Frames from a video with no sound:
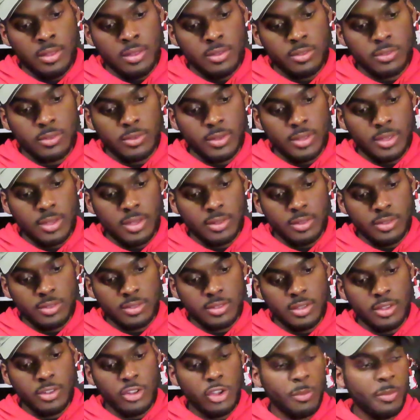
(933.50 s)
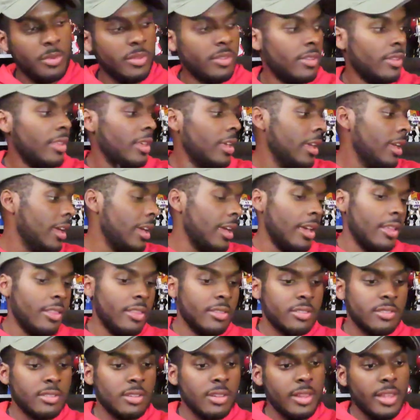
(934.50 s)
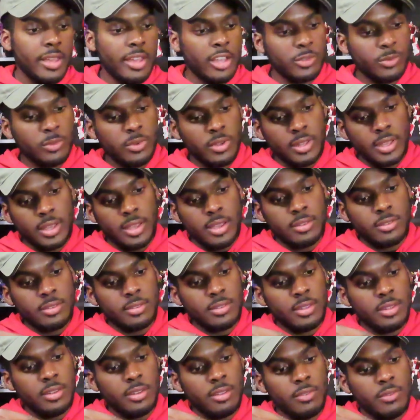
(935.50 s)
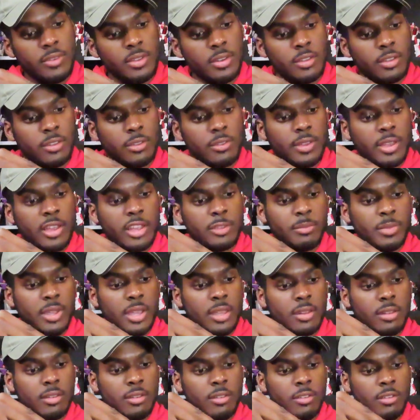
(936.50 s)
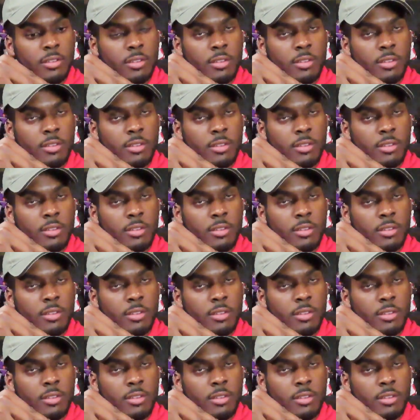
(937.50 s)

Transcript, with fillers: Let's go ahead and get this cut open. And this is the last one, guys. This is the end of the video. You guys made it.